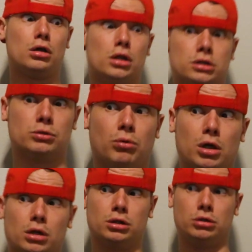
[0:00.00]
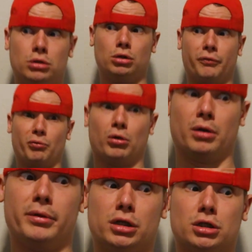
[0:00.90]
This is what you do if you want
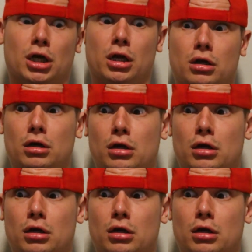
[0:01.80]
to be a Chad.